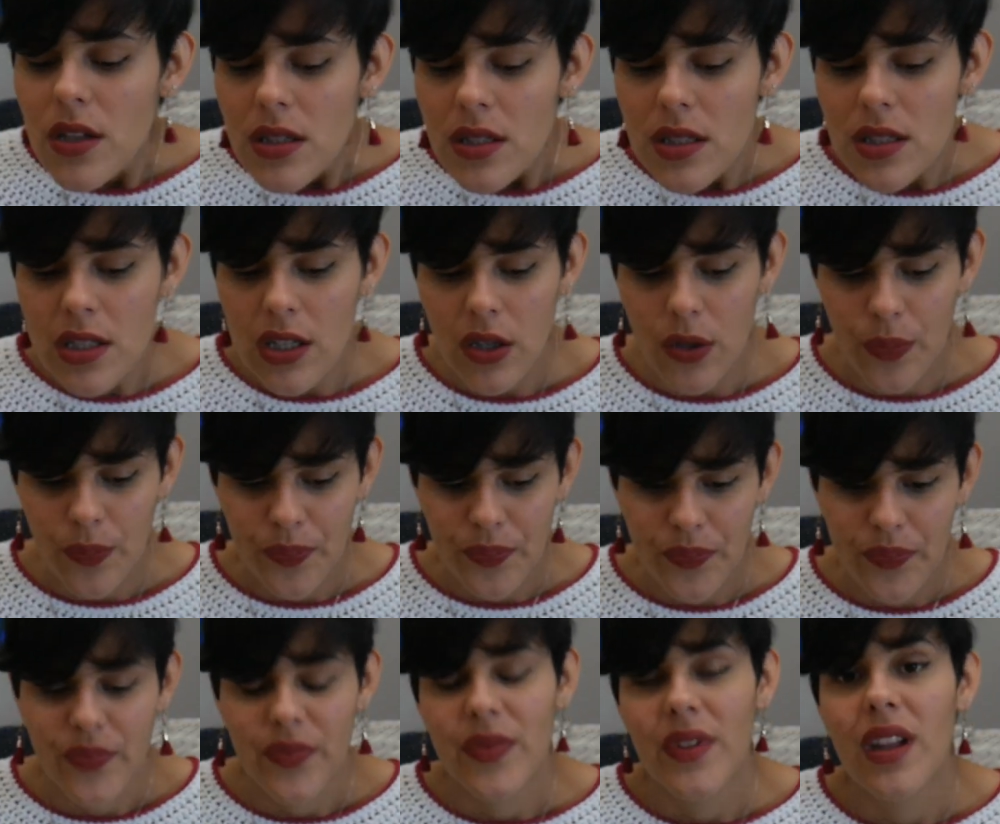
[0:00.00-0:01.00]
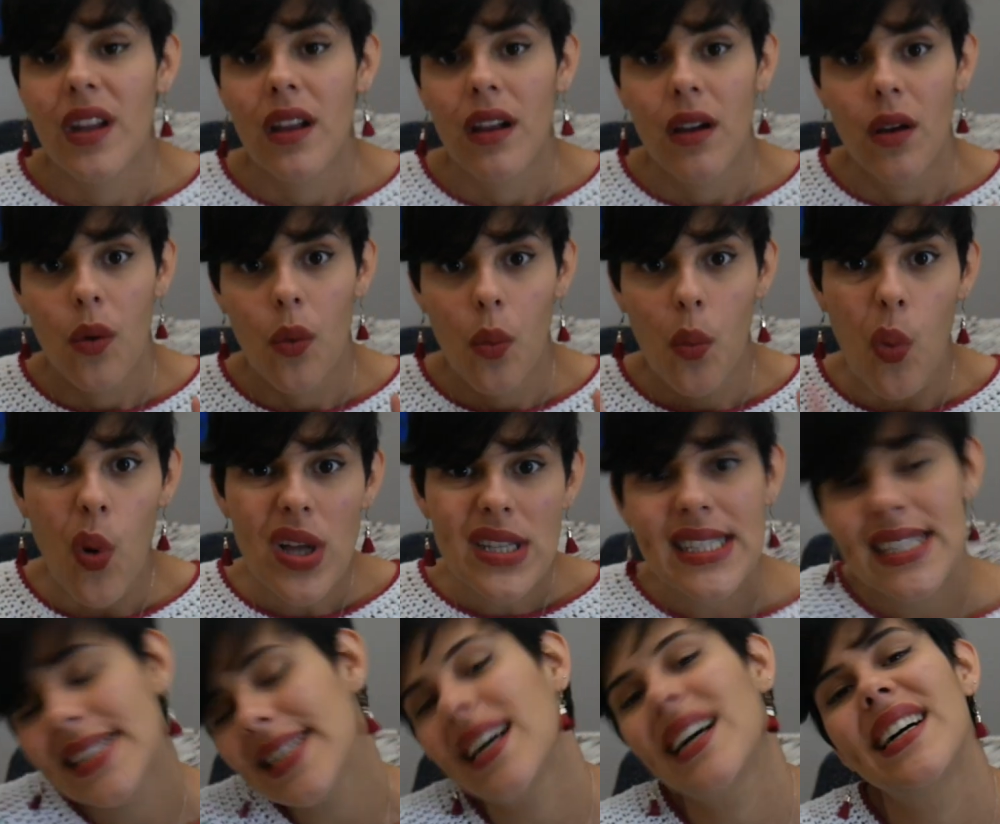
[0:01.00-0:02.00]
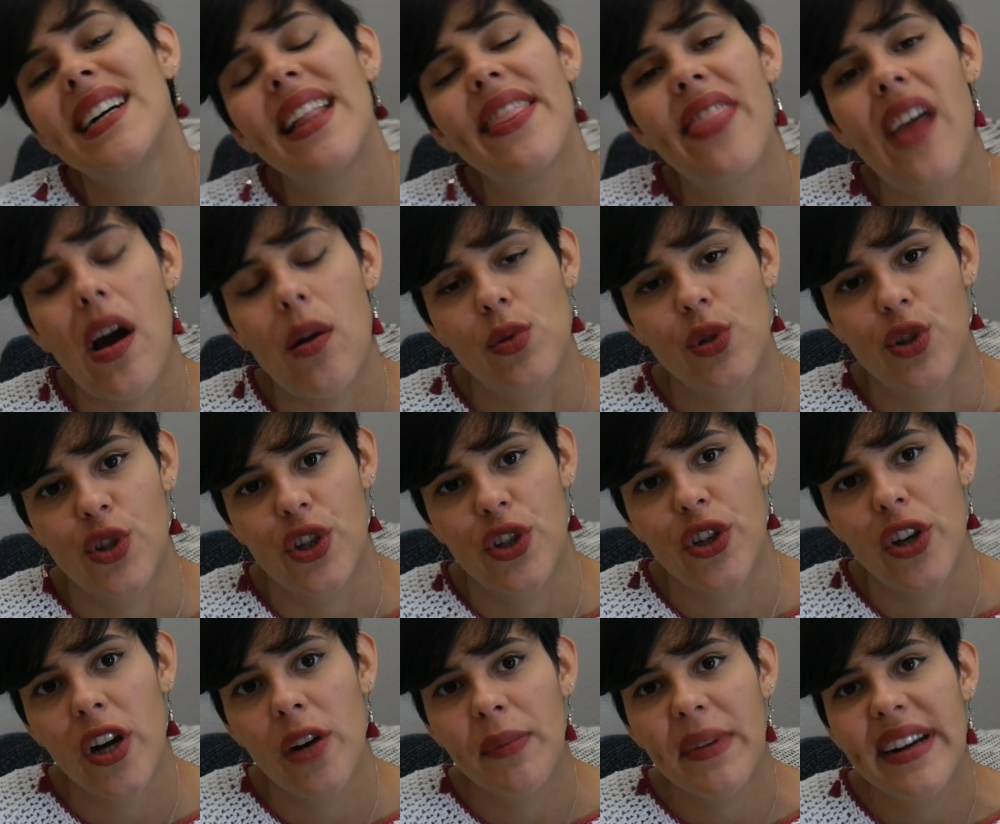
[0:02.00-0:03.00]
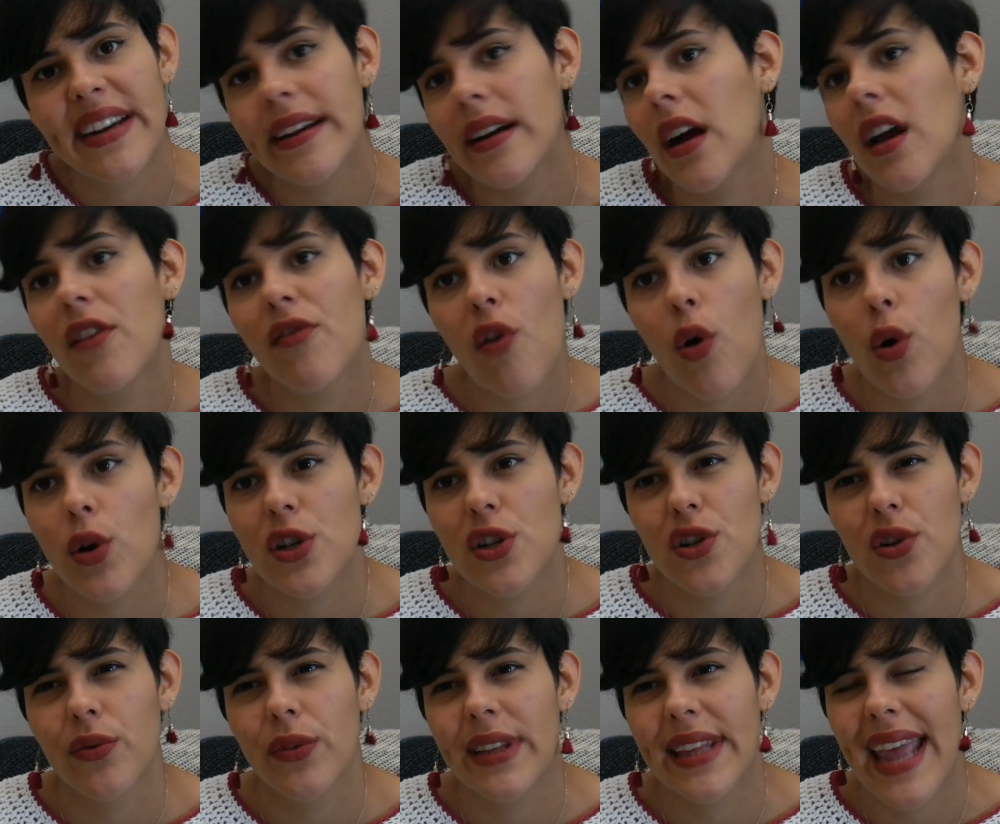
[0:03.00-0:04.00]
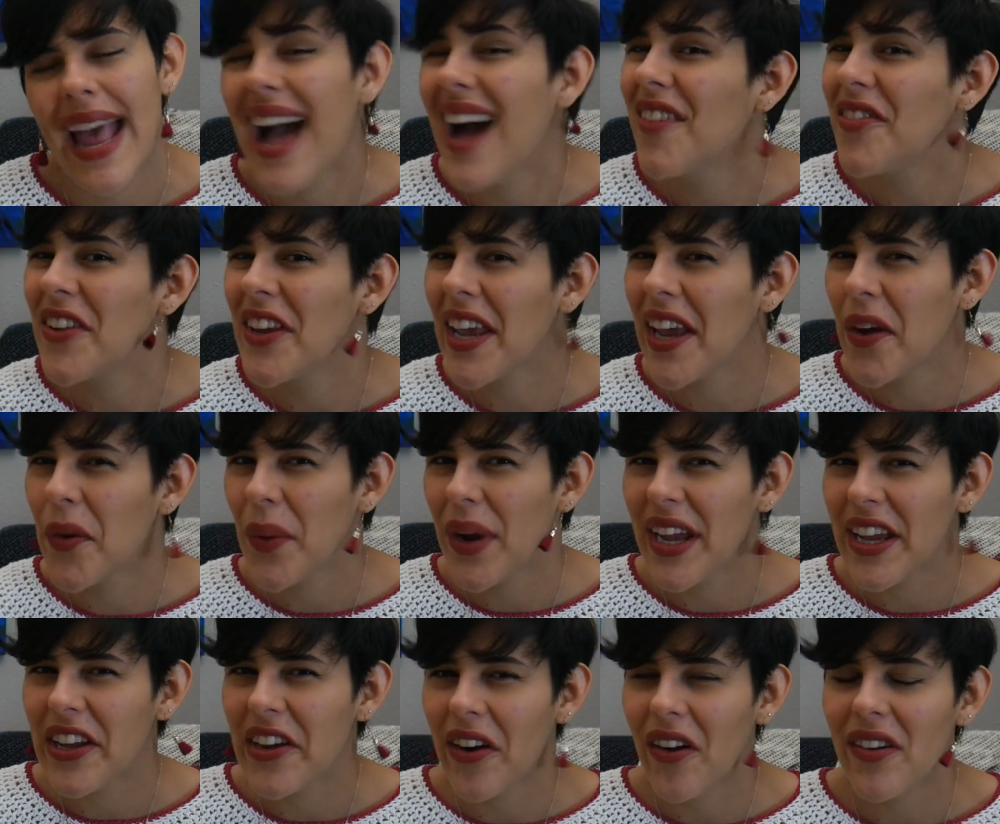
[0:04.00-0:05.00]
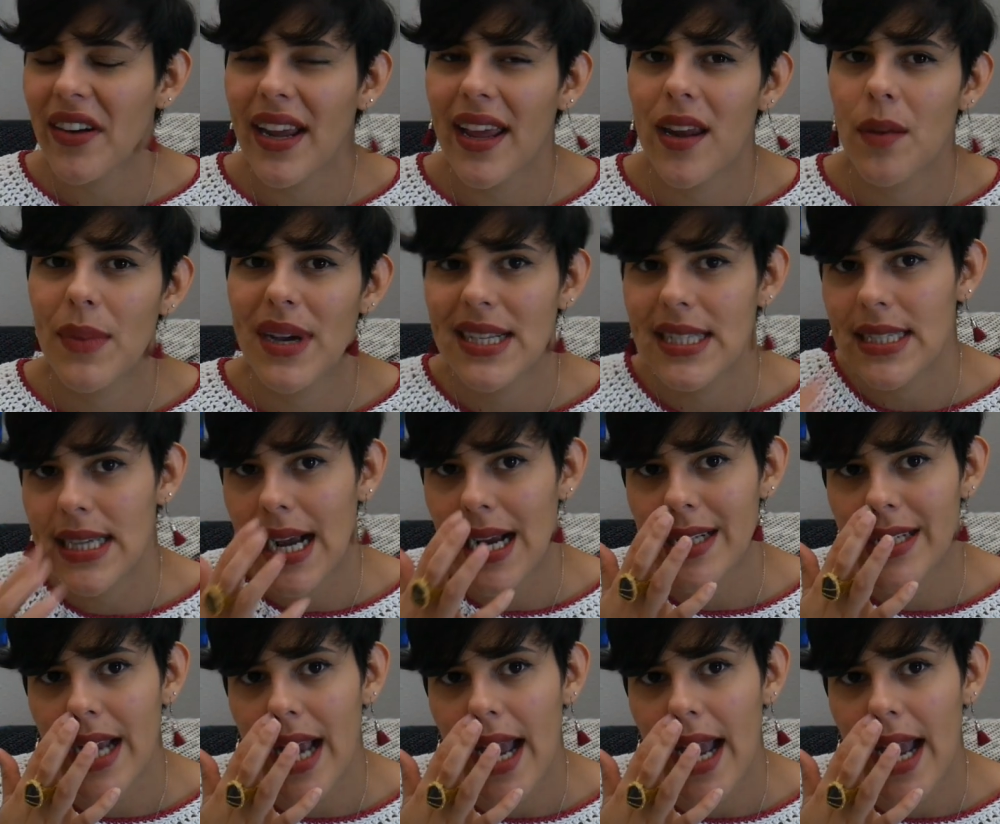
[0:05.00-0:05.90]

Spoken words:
So once that was determined, I of course don't really have DK weight yarn in my stash.